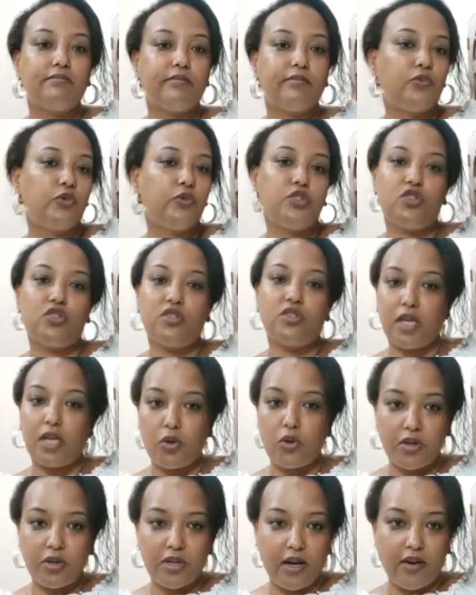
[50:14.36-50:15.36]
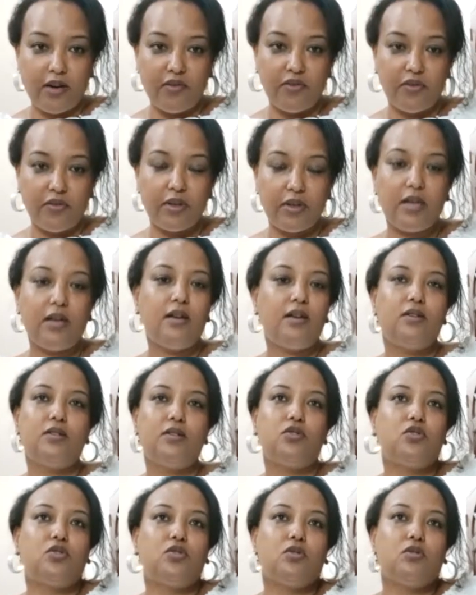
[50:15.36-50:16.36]
which they don't have.
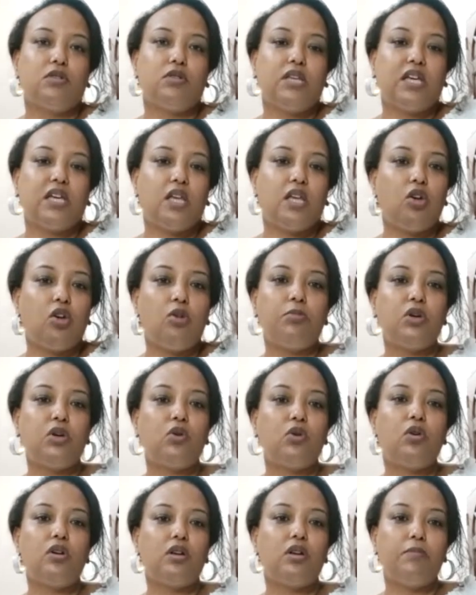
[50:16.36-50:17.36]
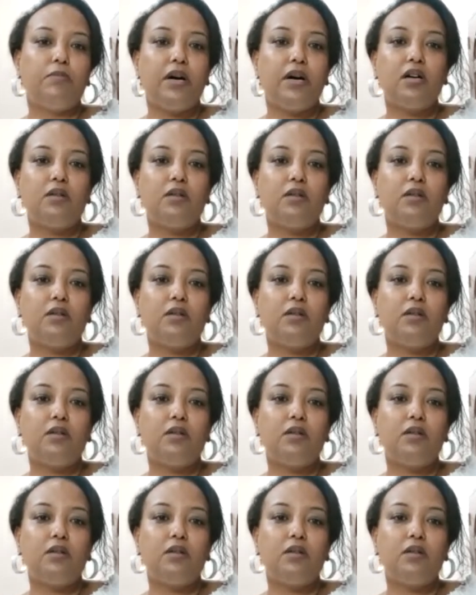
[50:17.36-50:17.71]
So they cannot be called a bank,